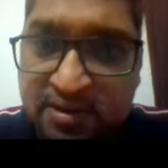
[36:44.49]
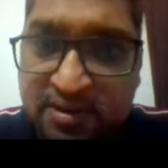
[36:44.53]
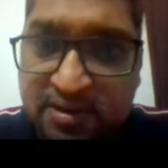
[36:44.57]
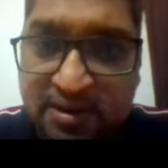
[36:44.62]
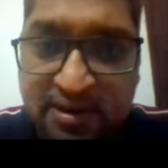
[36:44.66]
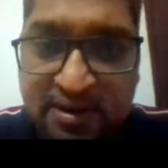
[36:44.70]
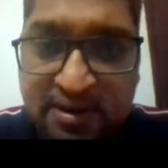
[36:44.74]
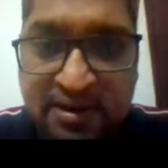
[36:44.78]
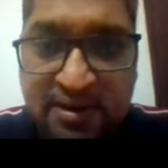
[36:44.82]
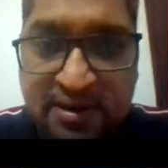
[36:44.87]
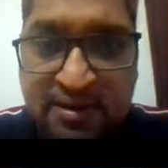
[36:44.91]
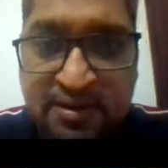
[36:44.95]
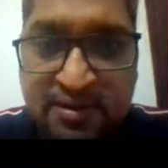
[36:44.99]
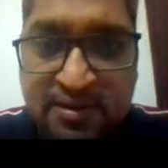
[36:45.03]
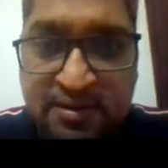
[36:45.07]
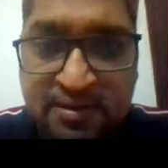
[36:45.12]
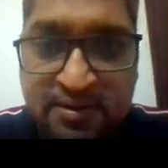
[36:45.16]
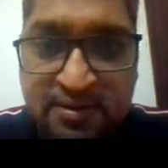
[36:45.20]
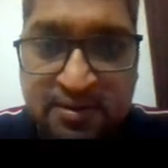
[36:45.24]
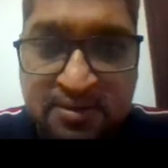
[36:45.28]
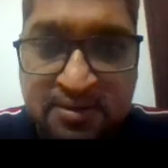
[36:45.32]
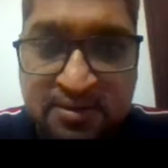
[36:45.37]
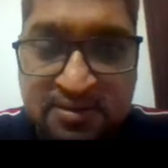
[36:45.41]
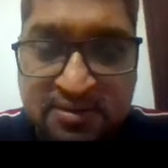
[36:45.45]
and
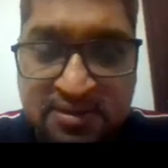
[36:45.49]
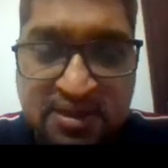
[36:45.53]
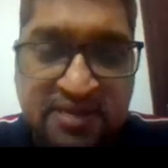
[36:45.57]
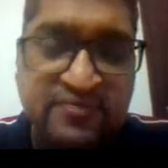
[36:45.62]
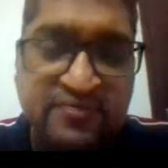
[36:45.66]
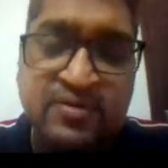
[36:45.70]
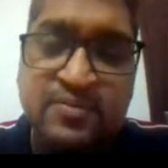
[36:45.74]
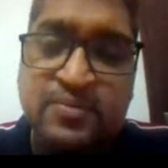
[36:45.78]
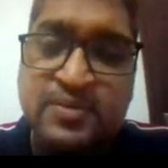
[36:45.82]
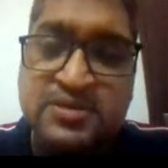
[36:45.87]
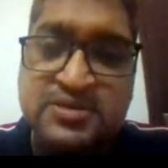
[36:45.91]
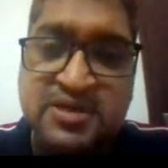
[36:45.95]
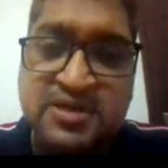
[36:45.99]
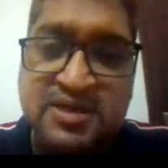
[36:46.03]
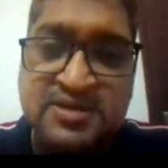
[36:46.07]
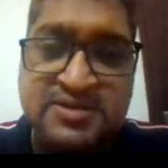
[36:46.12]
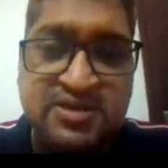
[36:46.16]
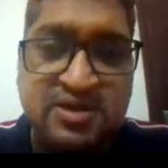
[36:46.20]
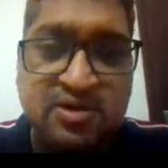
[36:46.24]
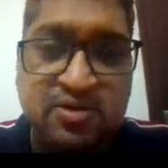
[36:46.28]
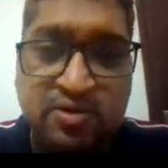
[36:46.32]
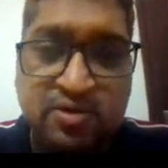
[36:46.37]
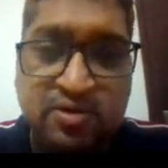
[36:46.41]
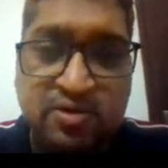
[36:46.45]
they will be charged
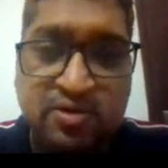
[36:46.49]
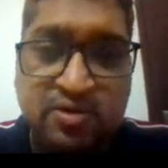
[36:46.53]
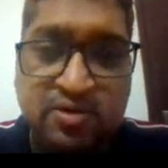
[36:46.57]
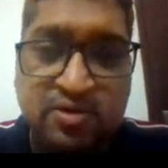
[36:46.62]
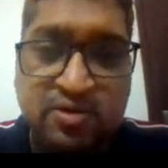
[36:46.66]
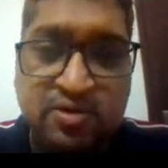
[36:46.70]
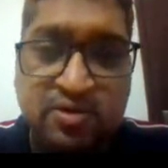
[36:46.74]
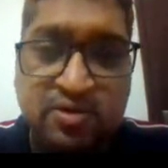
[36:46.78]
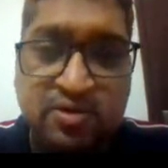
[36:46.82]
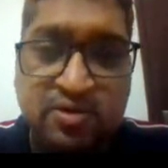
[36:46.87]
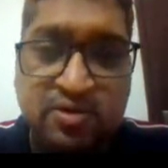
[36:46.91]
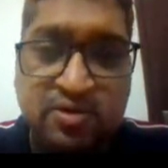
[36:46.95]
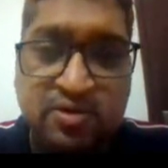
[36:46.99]
accordingly,